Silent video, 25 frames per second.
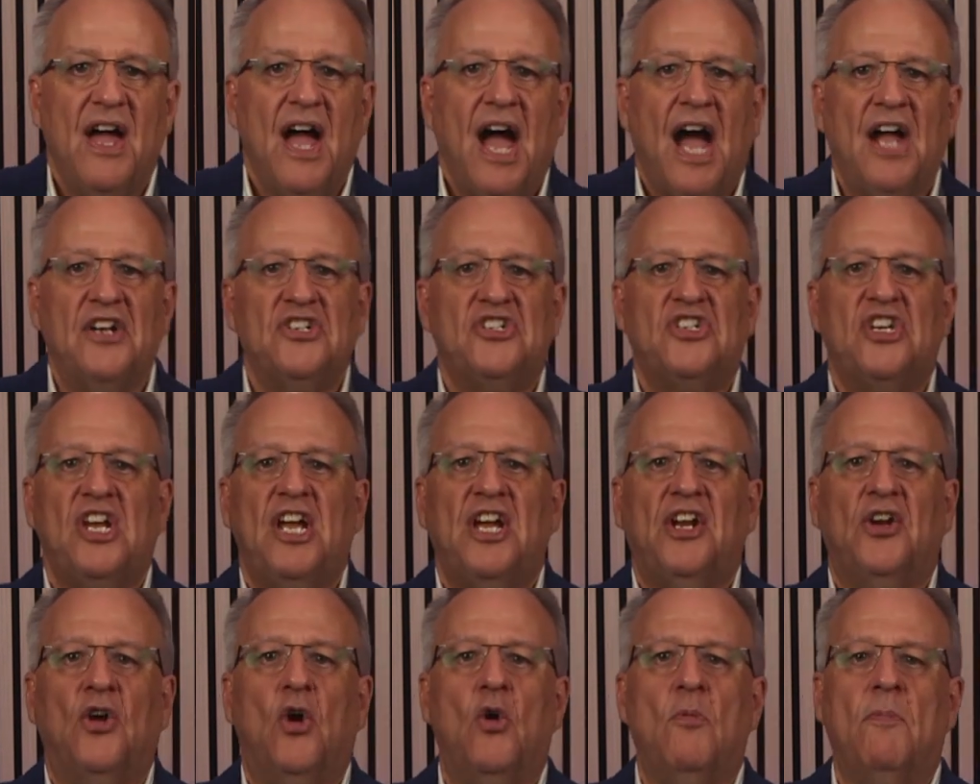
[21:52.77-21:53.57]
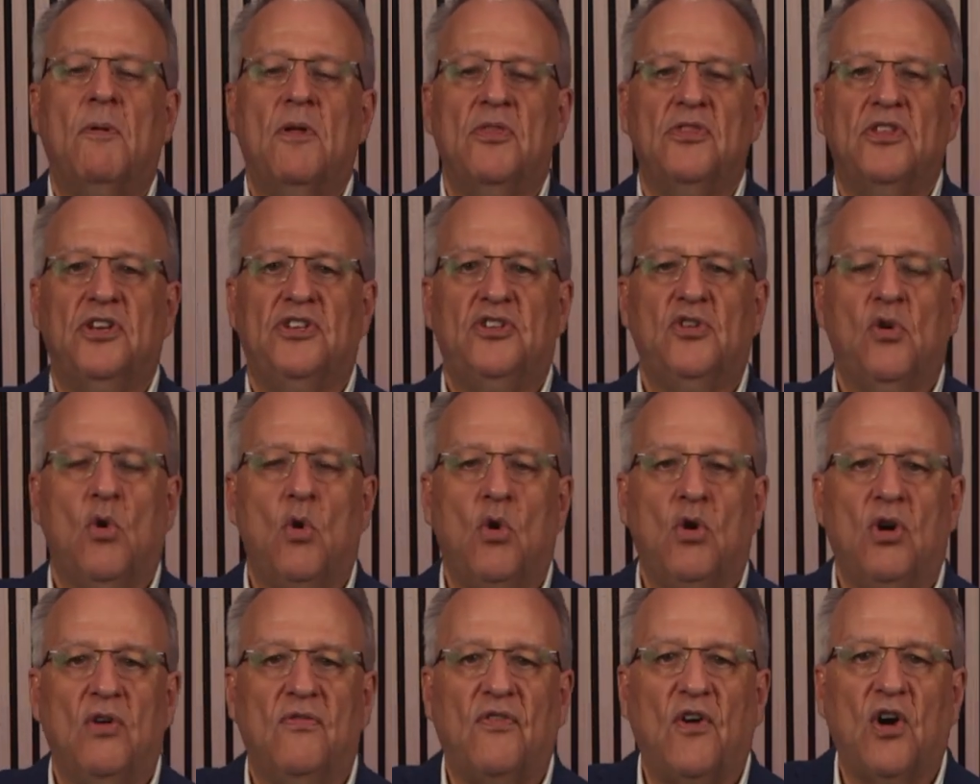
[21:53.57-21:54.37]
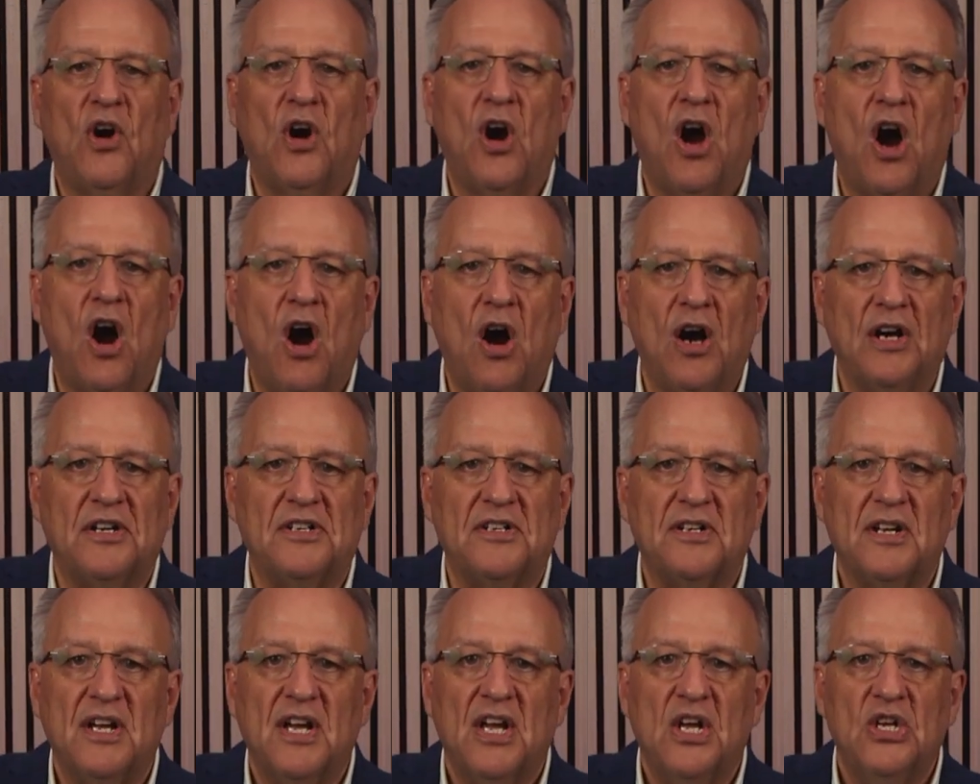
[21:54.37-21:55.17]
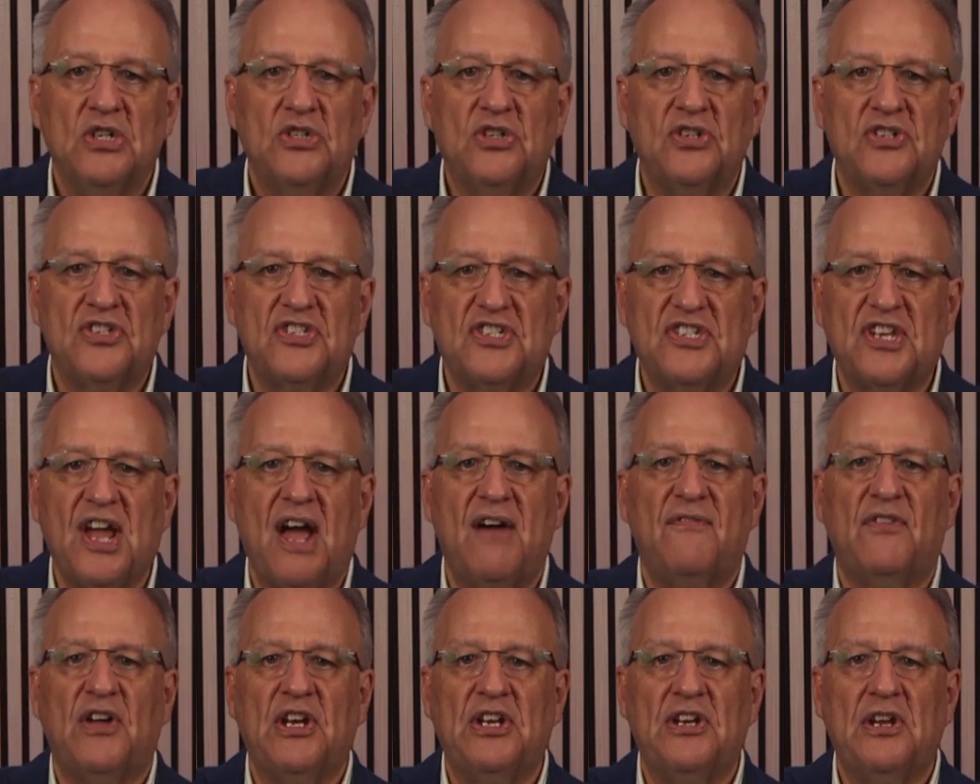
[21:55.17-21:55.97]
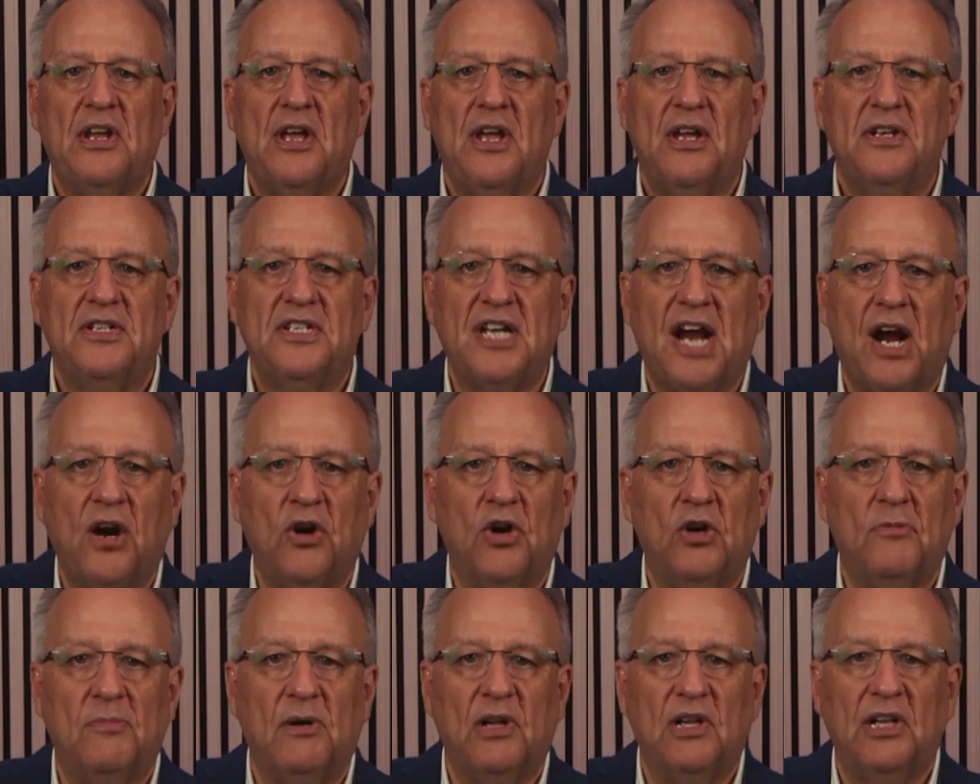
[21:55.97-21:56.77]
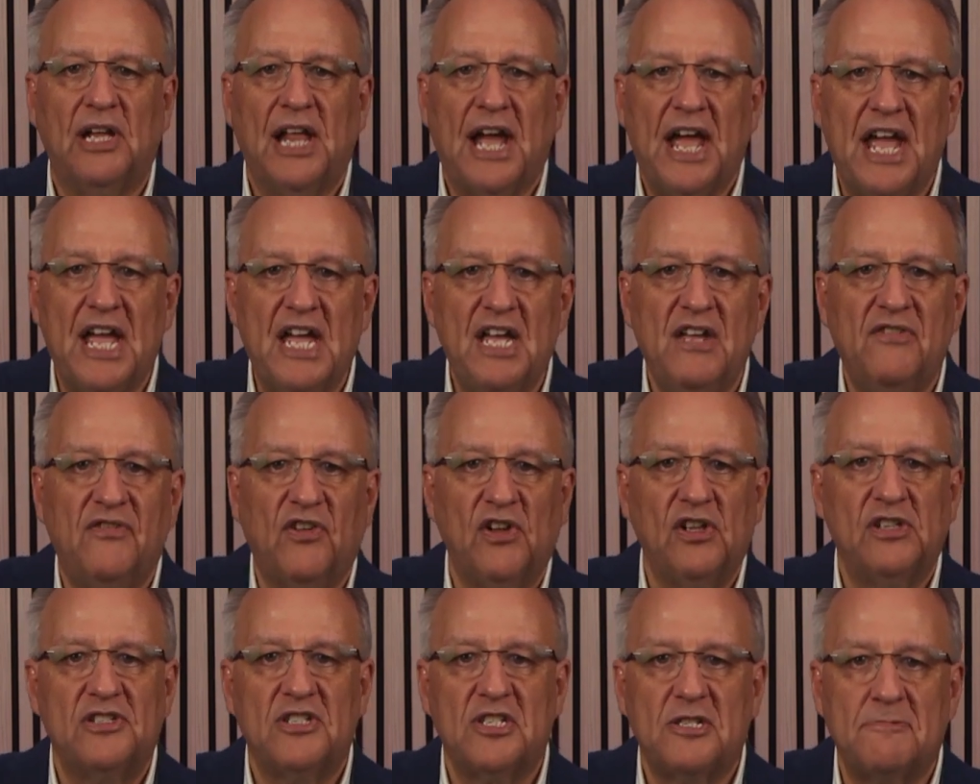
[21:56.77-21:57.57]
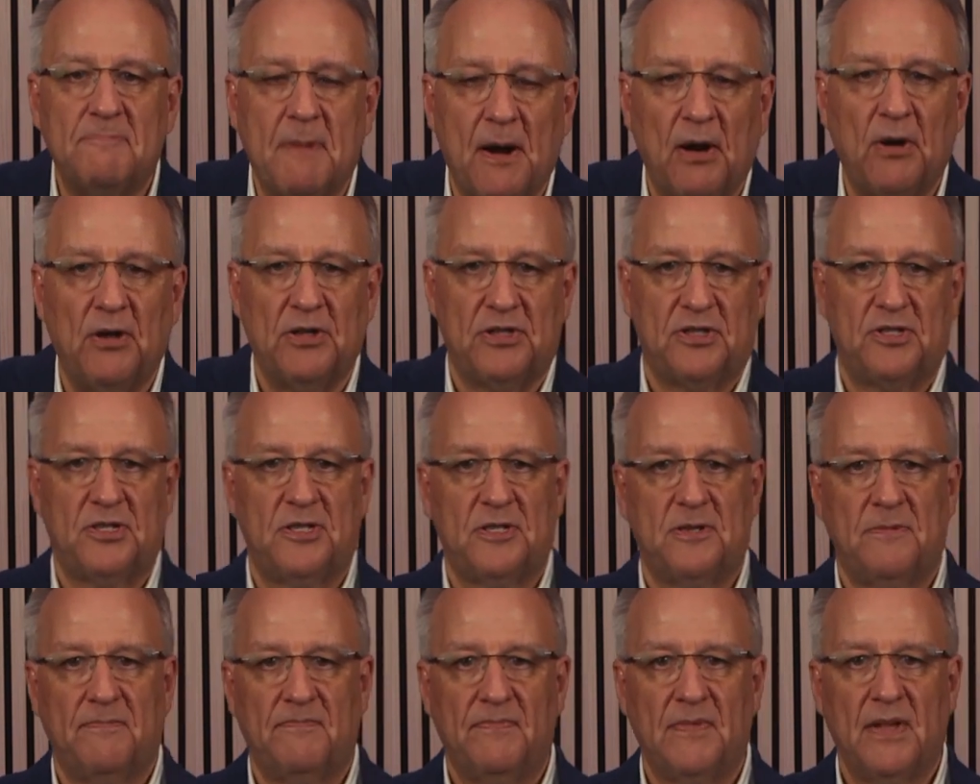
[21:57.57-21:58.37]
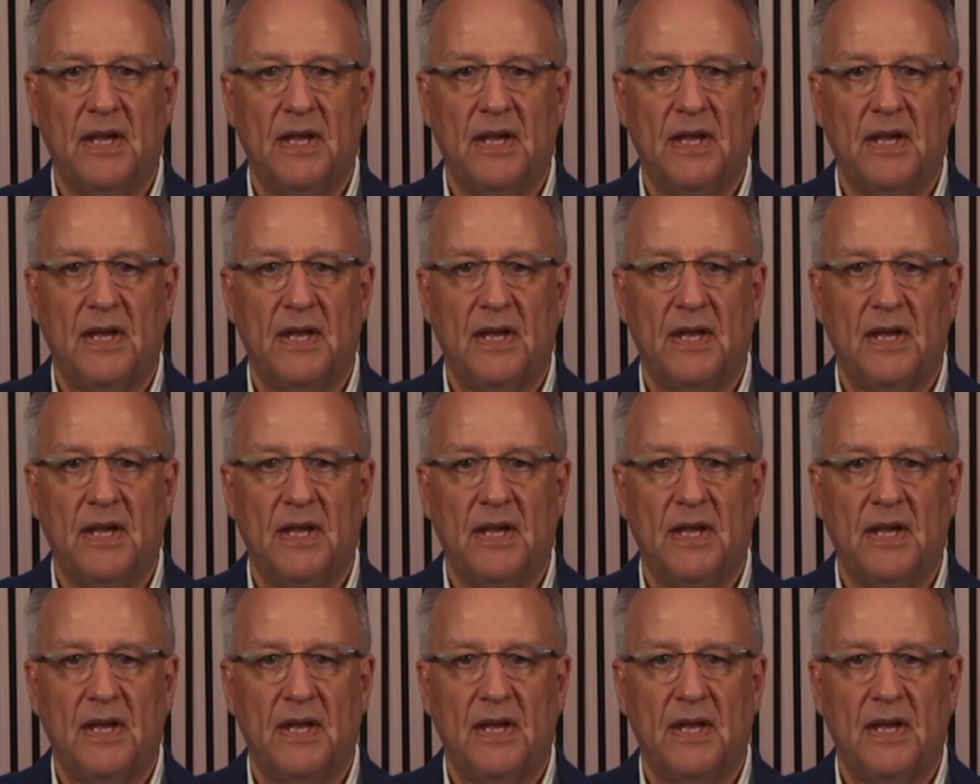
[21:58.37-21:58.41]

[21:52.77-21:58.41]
and she had opened the door of her heart to 7 terrible evil spirits.